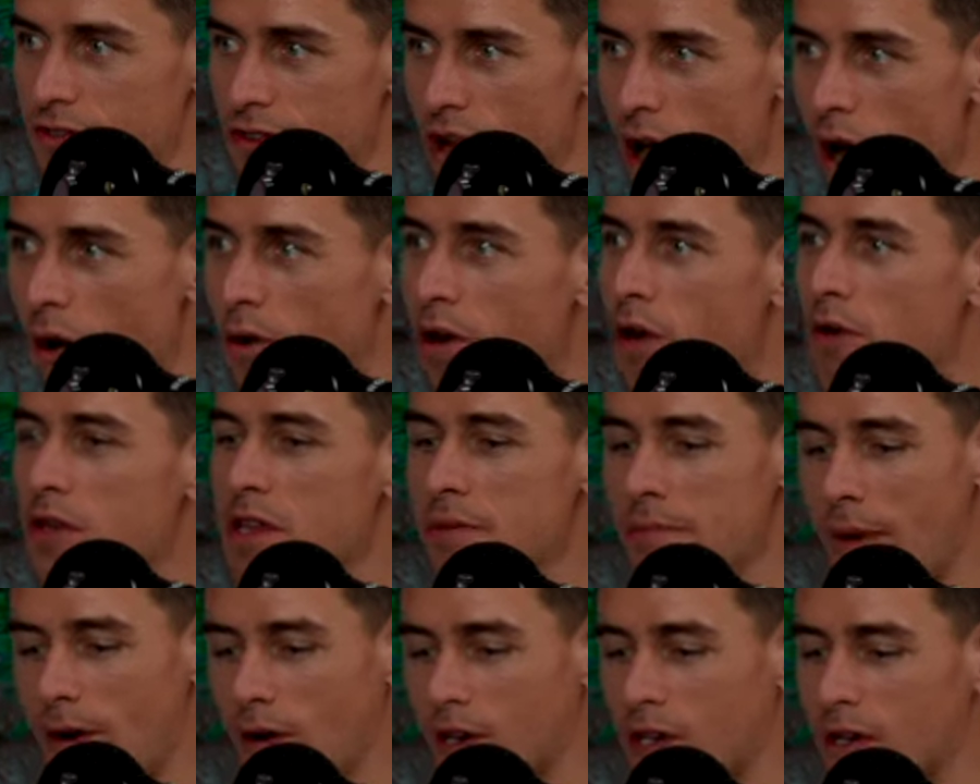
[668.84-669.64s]
No,
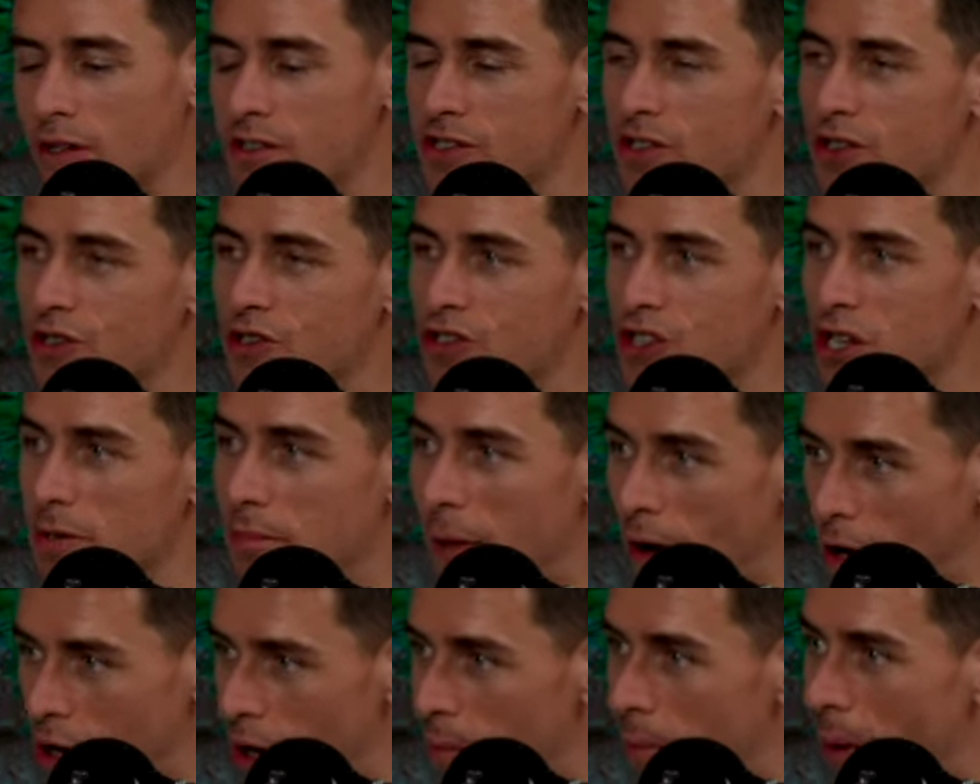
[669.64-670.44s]
your mocha's just your
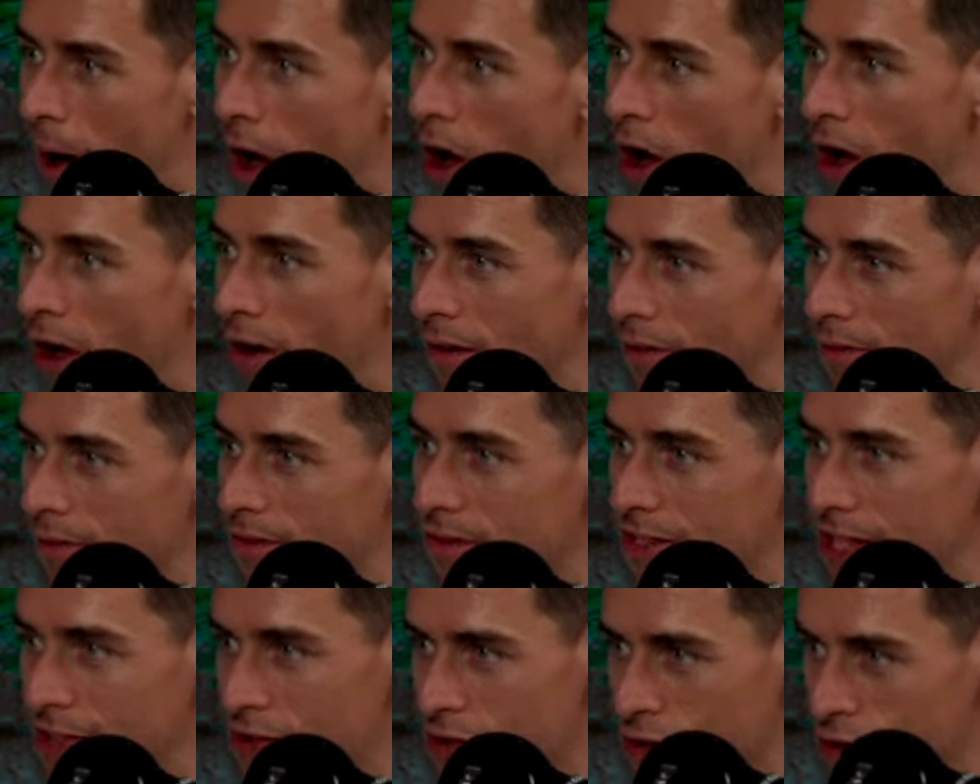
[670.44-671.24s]
mocha pot.
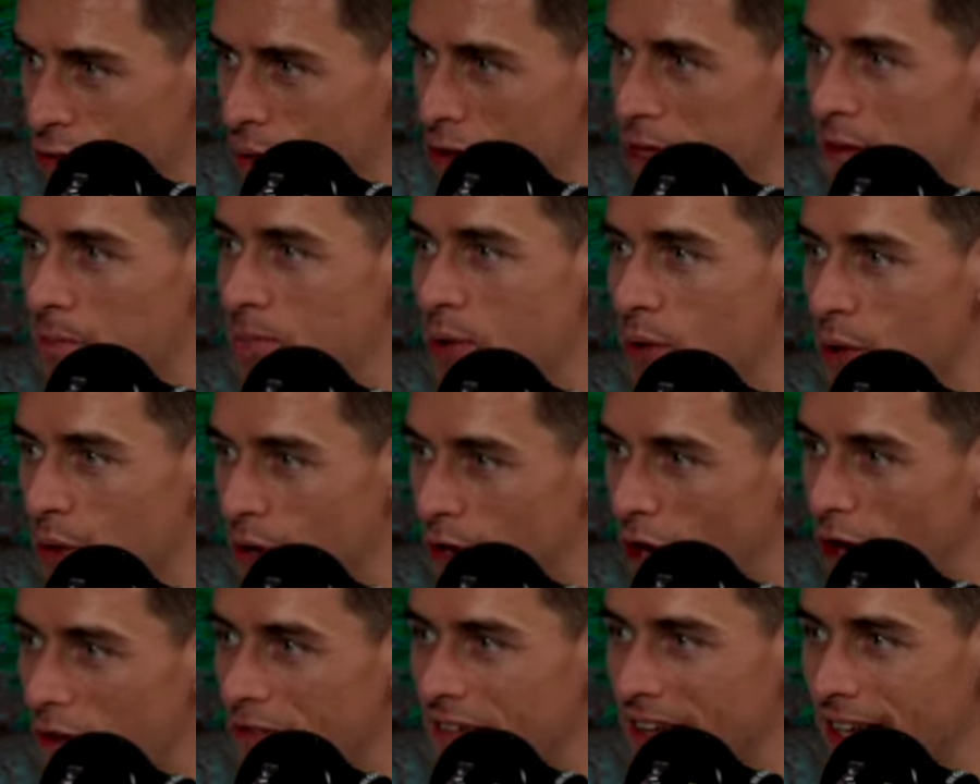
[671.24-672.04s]
So that's just what you brew your
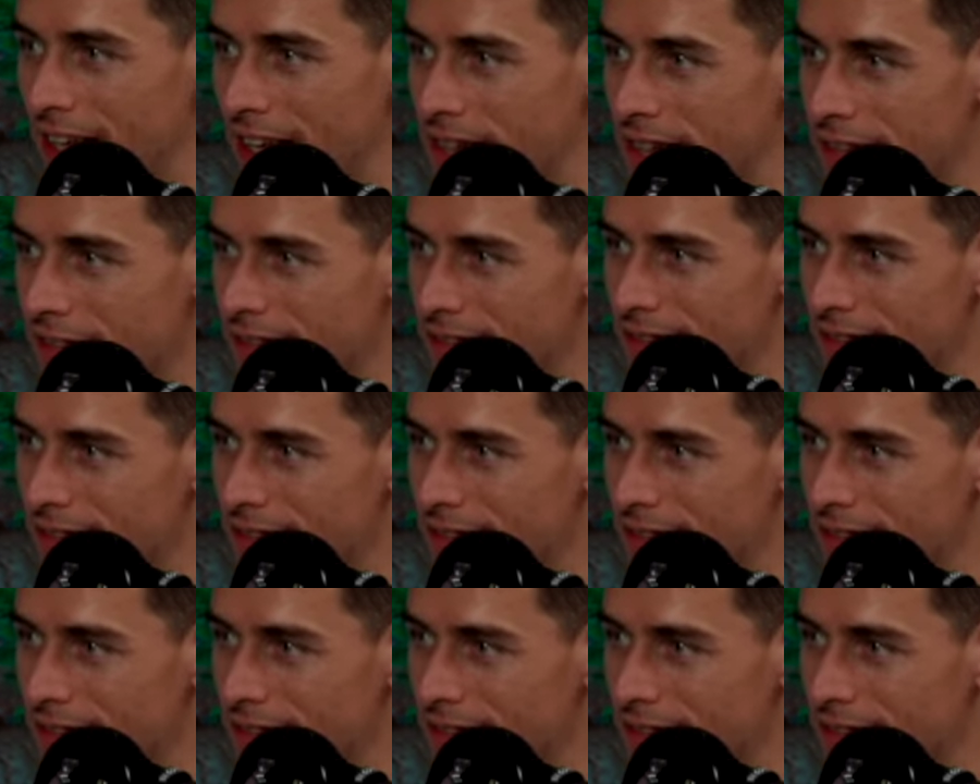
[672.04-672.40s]
coffee in.